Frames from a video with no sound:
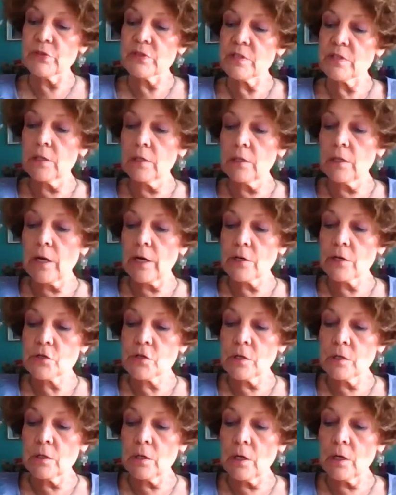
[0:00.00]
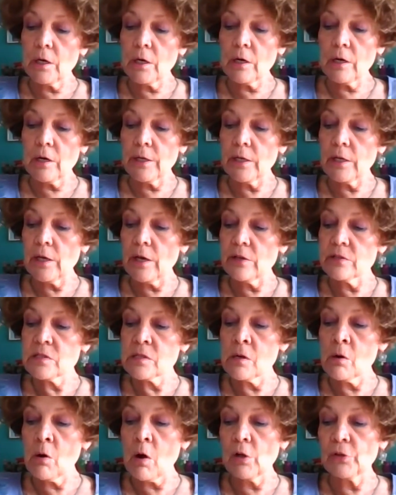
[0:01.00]
lose the election, he
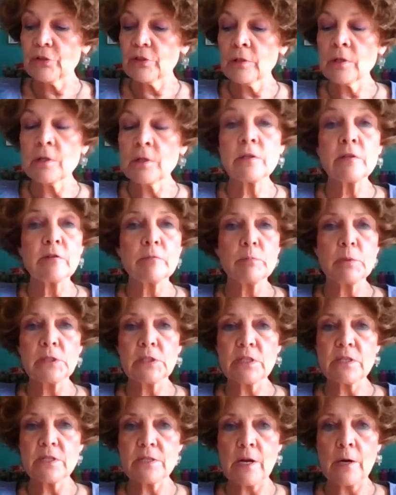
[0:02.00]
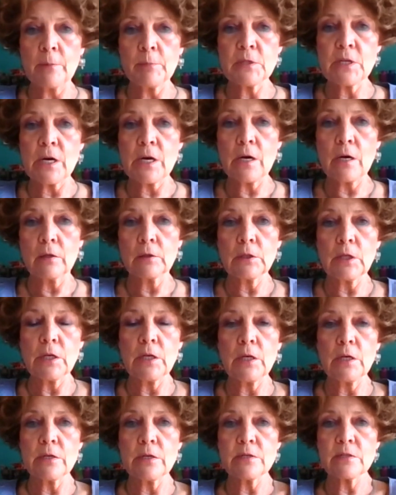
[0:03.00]
has no alternative but to step down.
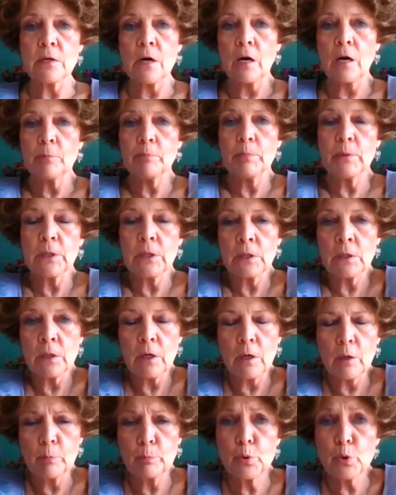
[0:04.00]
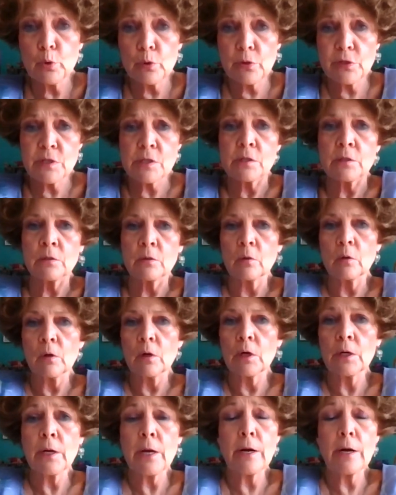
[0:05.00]
He has not been a Putin
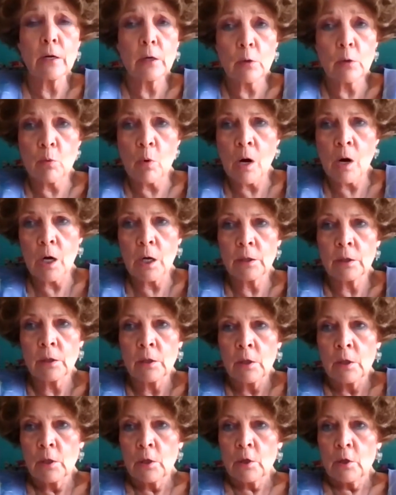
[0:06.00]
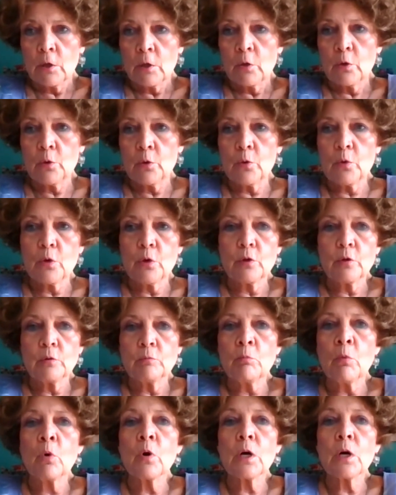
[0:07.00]
or an Erdogan who
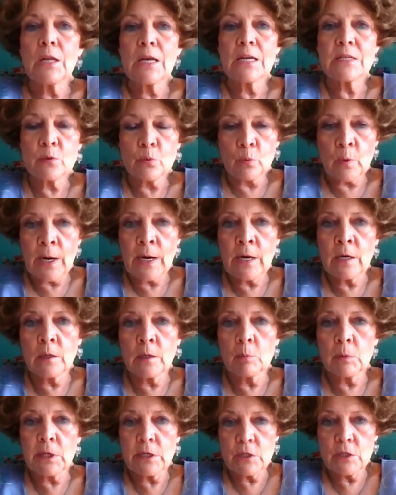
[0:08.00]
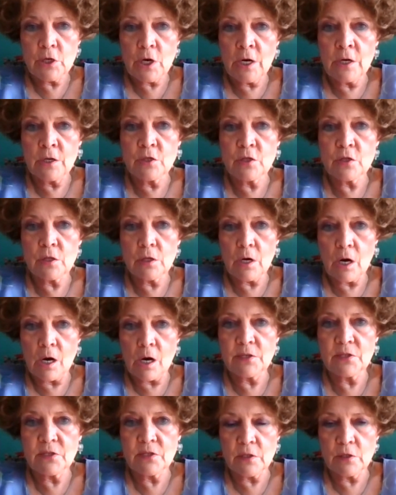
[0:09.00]
could more or less randomly change the
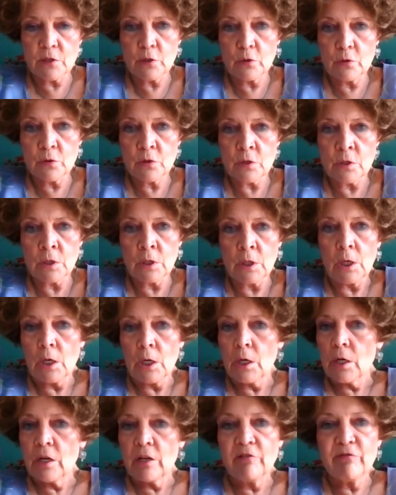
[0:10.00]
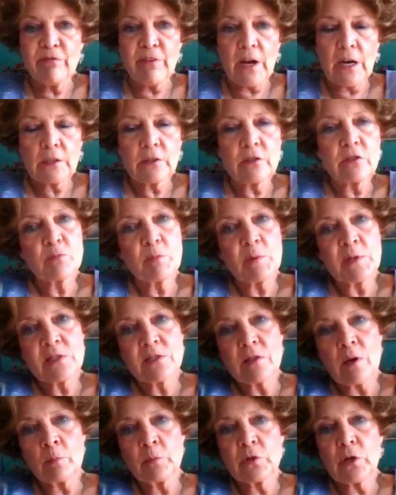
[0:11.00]
Constitution. In fact, there's been
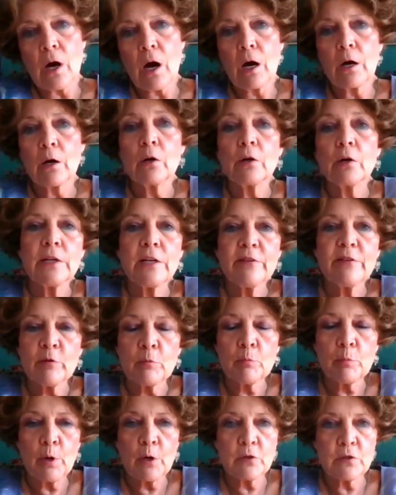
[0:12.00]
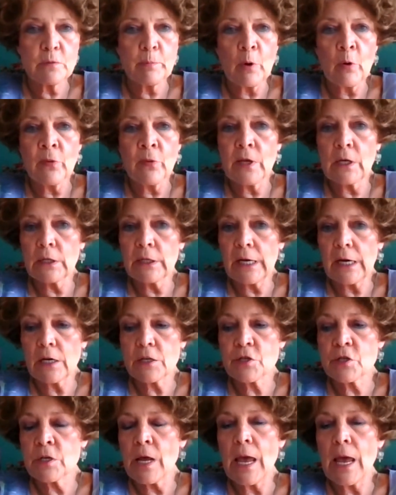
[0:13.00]
some talk, could he even postpone the
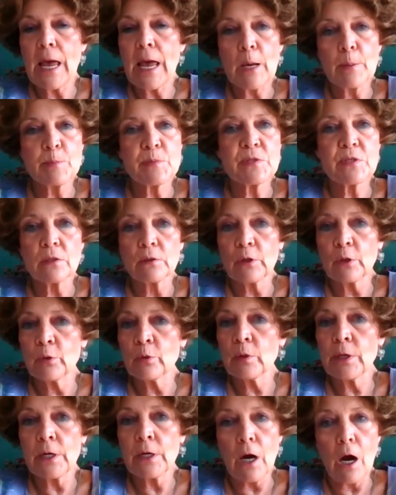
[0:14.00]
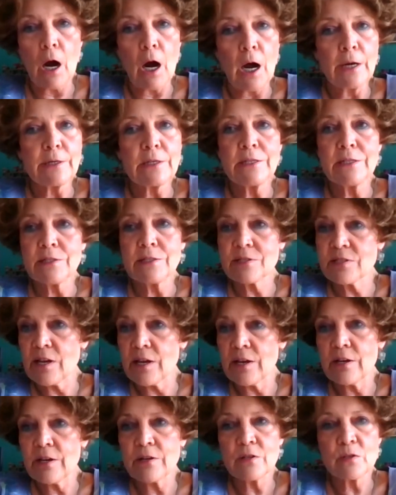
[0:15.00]
election? Absolutely not. It
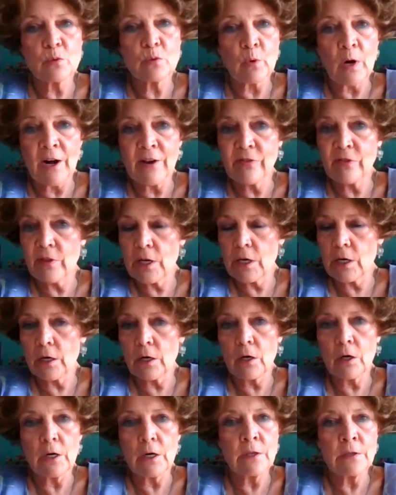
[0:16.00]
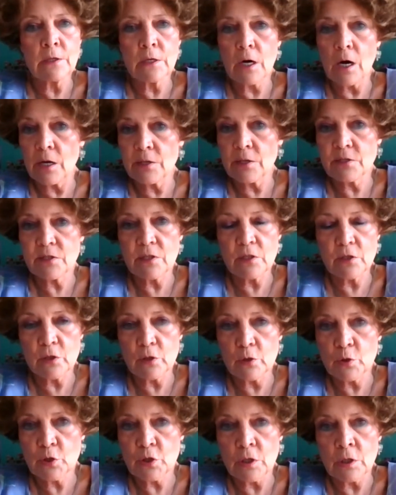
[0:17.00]
says right there in the
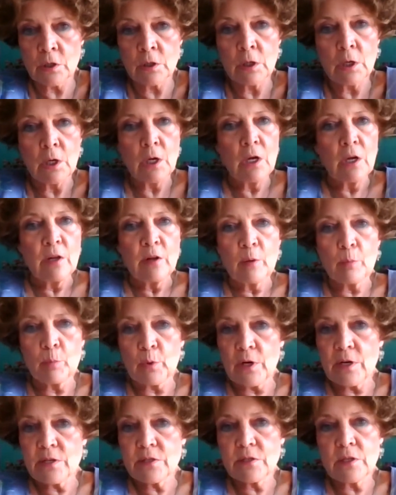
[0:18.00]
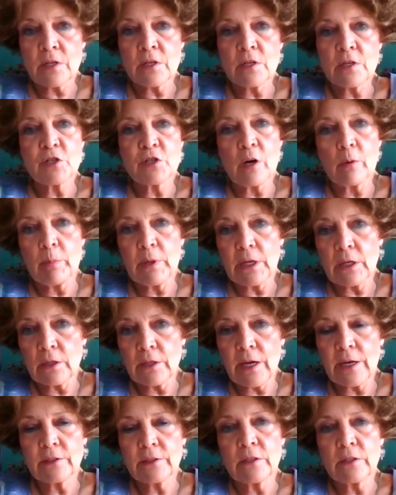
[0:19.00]
Constitution, the president shall be
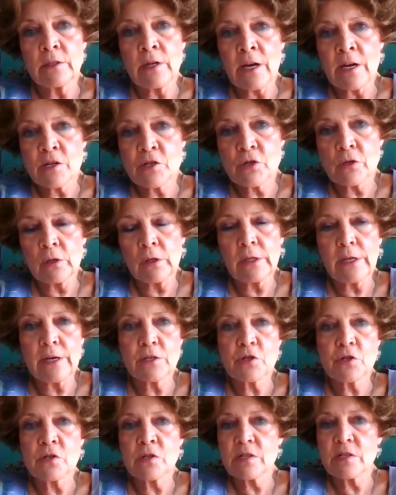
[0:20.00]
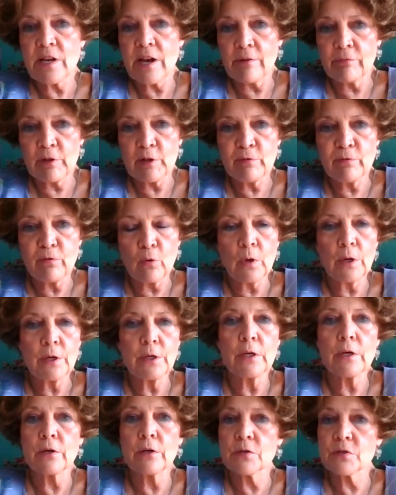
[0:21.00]
elected national elections every 4
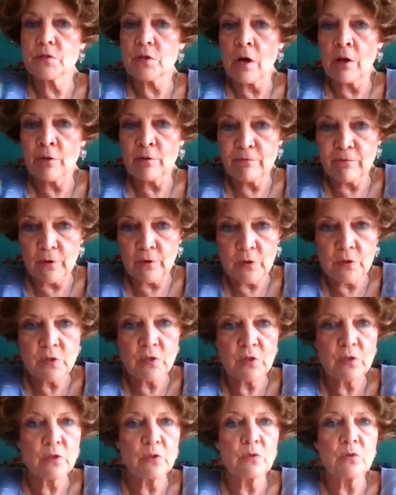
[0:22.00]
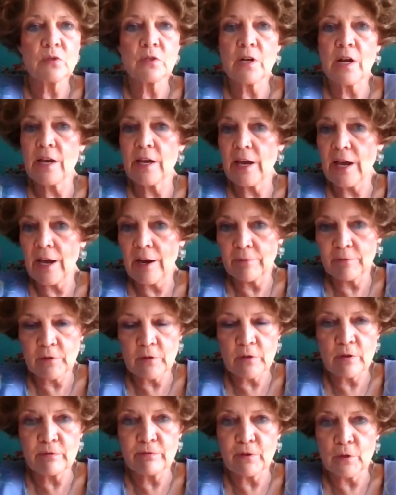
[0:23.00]
years on the first Tuesday
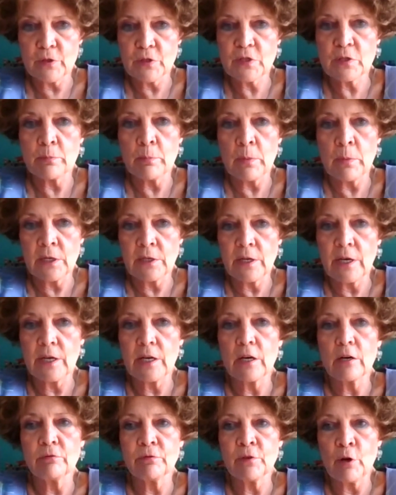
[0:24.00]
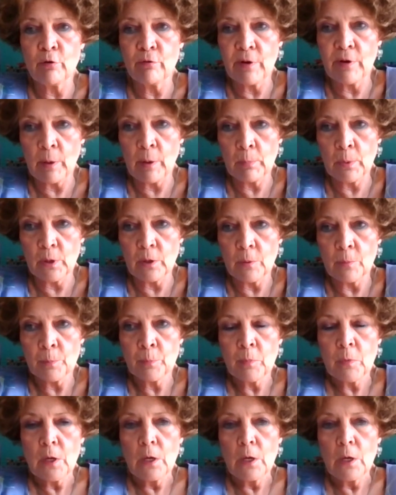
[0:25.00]
after the first Monday of November.